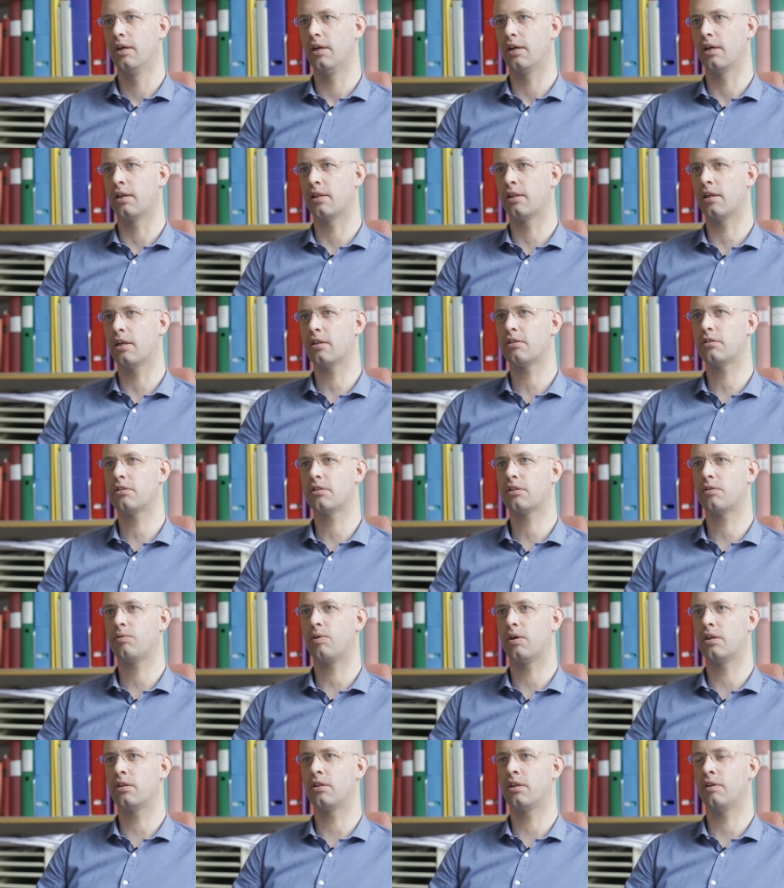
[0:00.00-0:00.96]
And that's
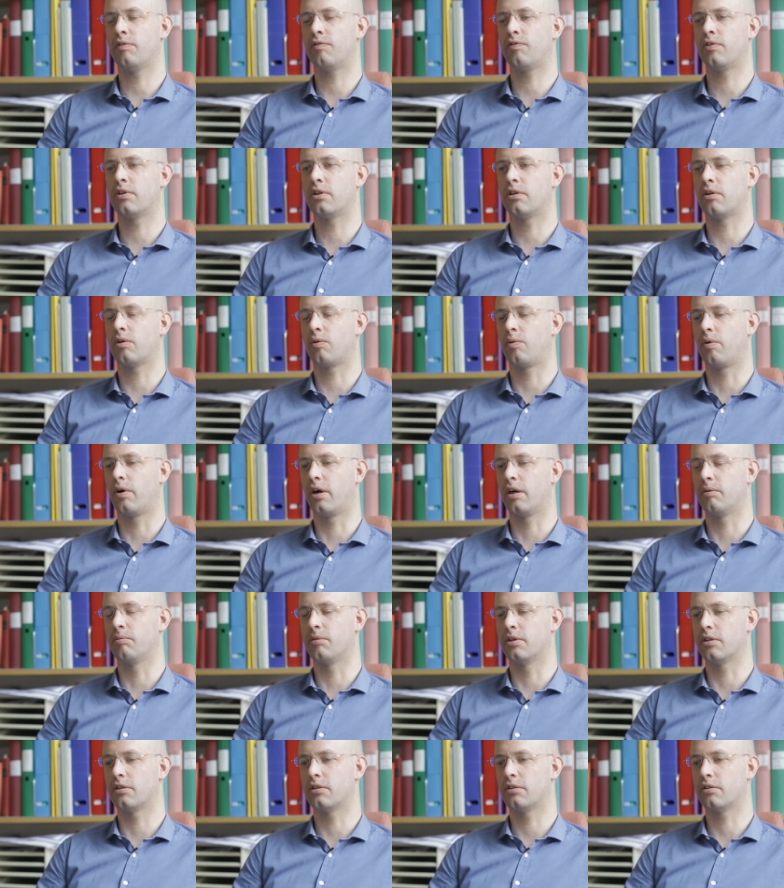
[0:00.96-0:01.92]
quite different
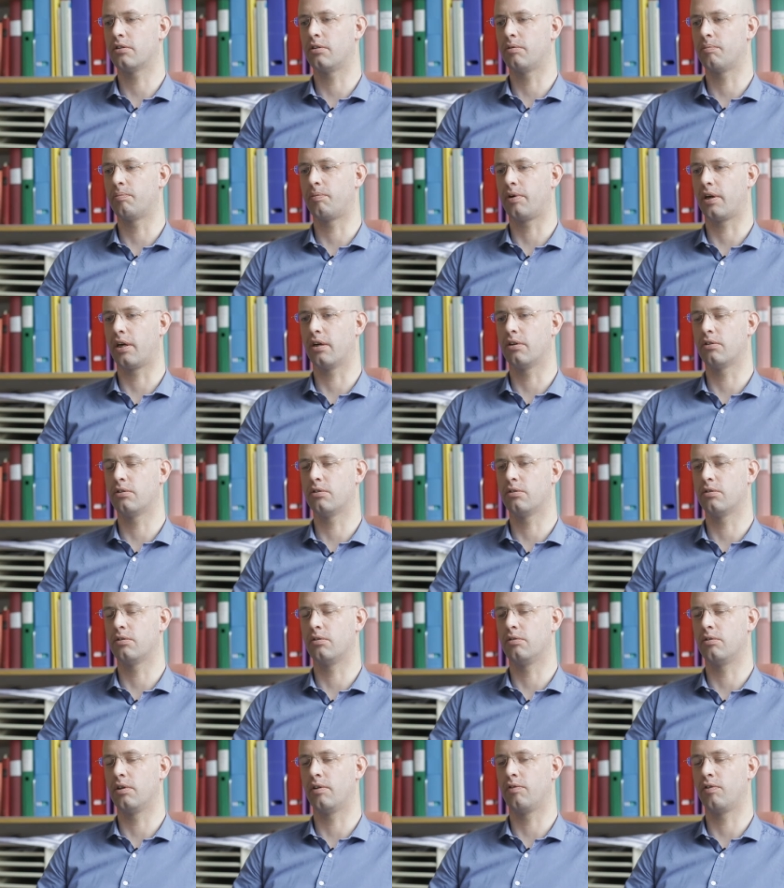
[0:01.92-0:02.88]
requirements compared
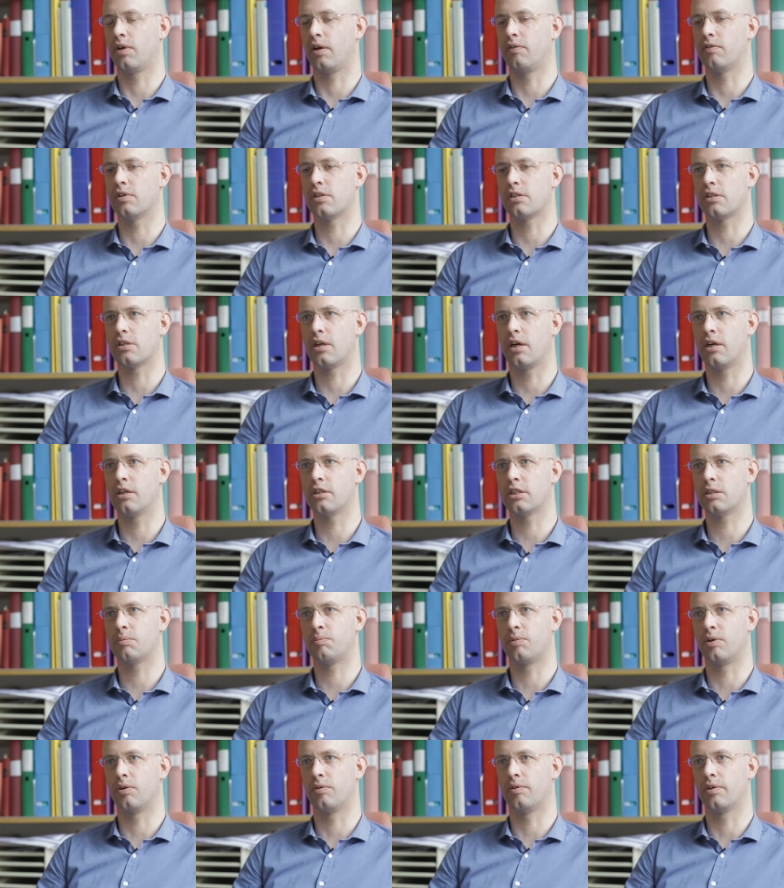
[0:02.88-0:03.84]
to if you have a science
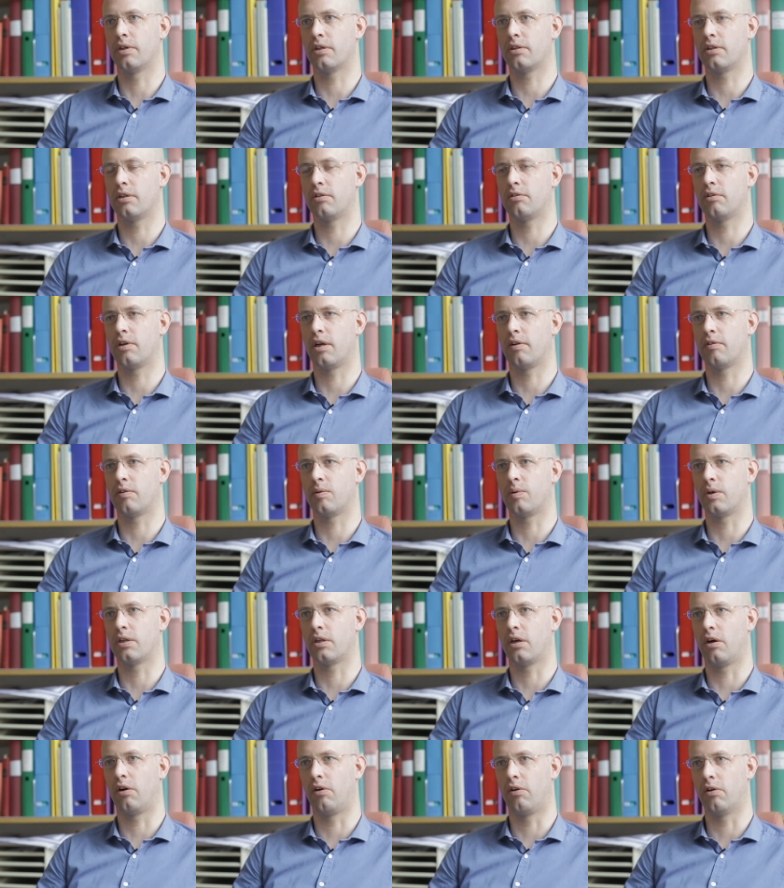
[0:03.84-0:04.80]
project, then you have
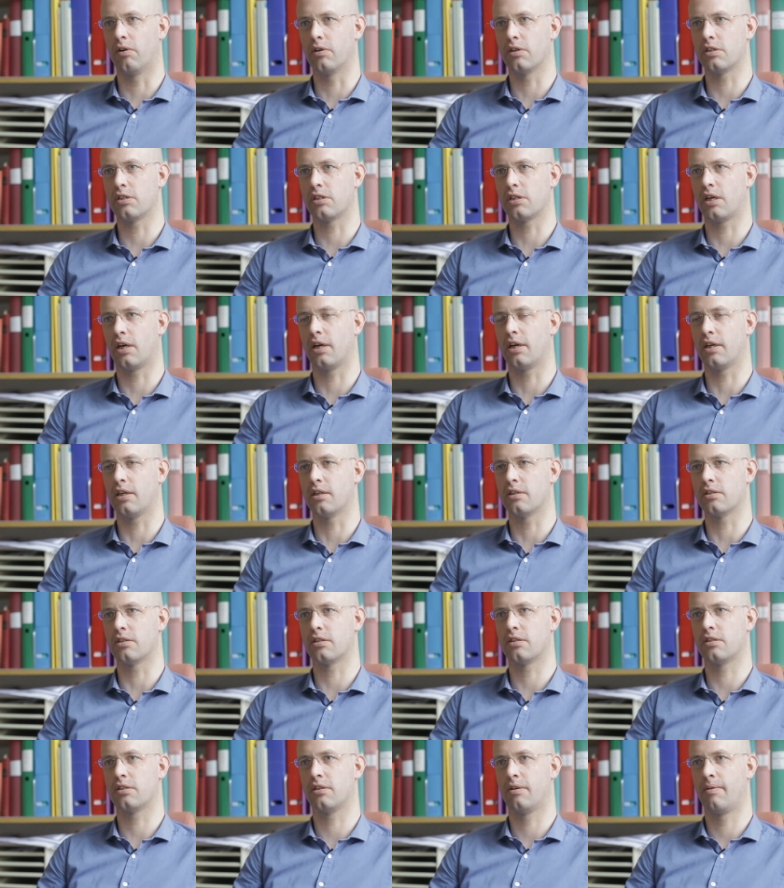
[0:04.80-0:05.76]
quite hard
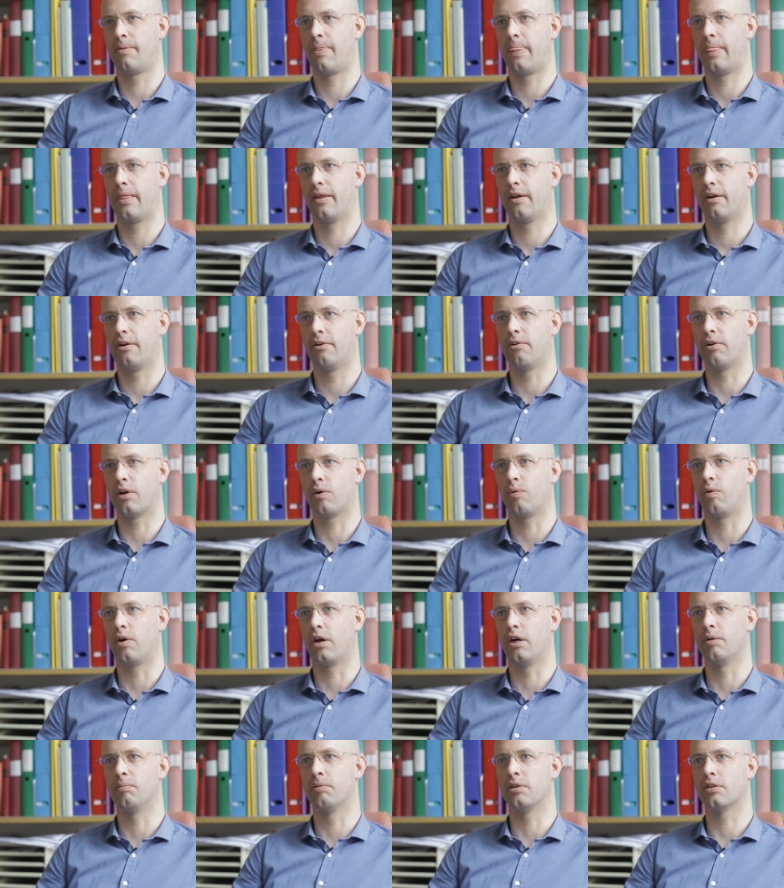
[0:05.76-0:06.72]
science
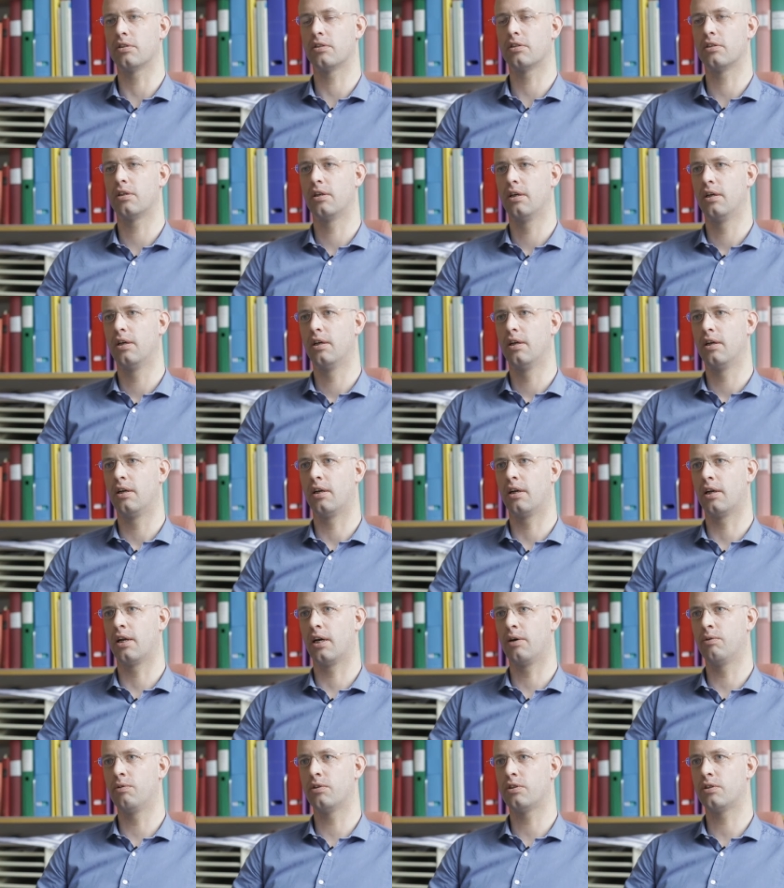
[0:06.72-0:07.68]
requirements.
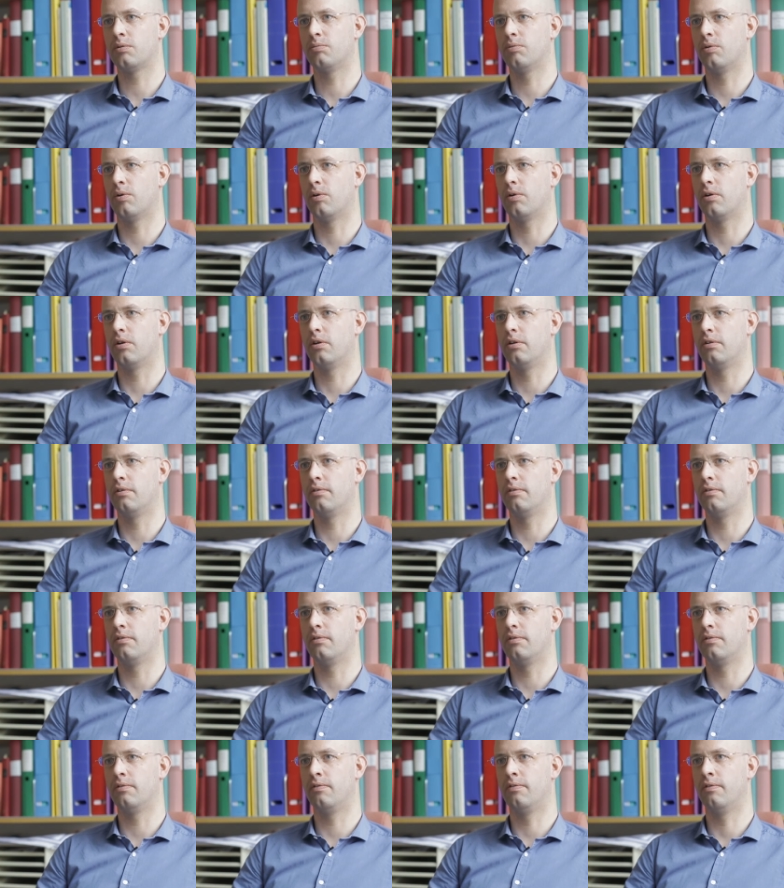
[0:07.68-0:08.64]
Now it's more
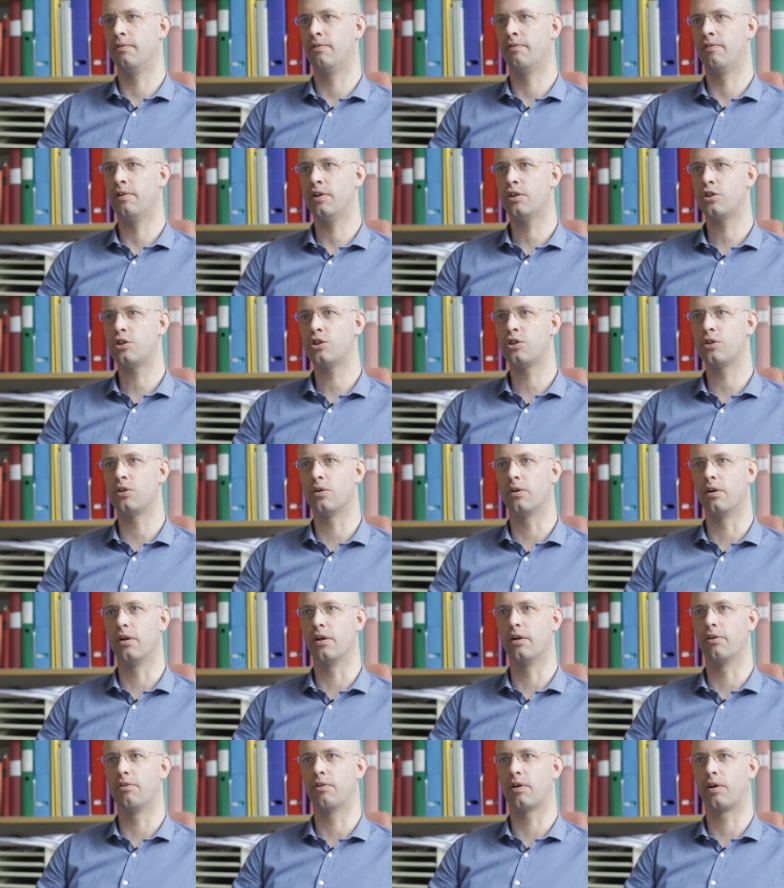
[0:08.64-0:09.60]

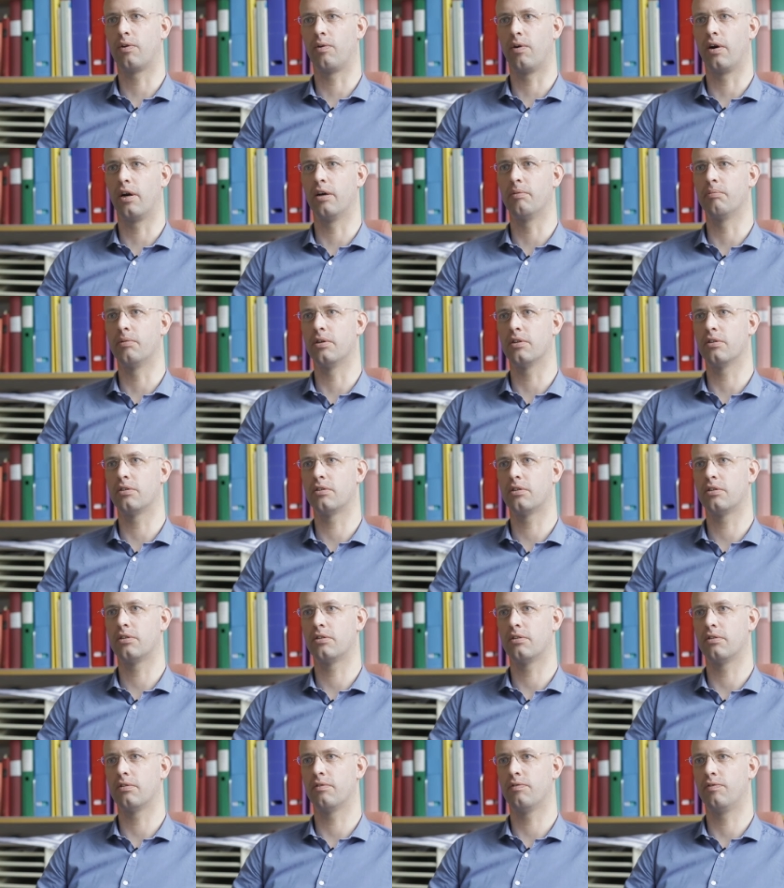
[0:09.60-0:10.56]
visual
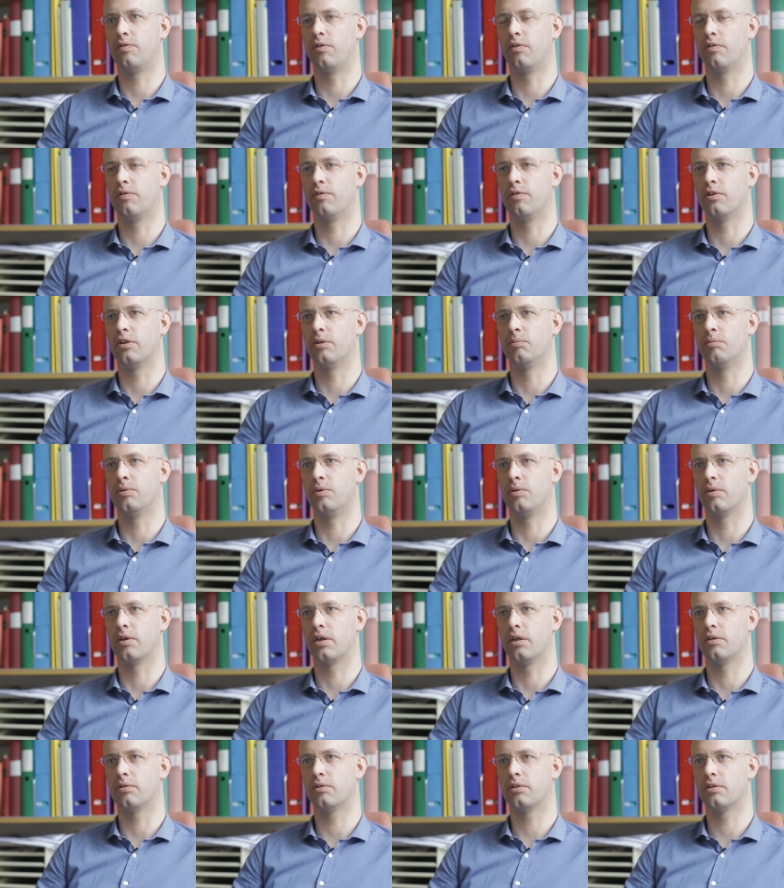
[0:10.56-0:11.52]
requirements for the
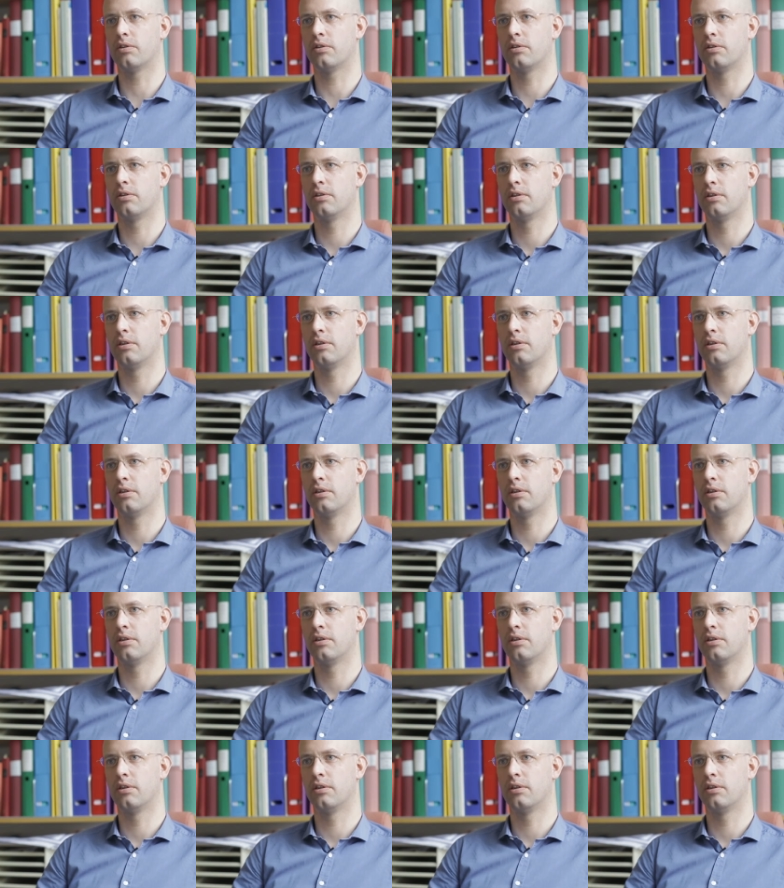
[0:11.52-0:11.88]
Moonhouse.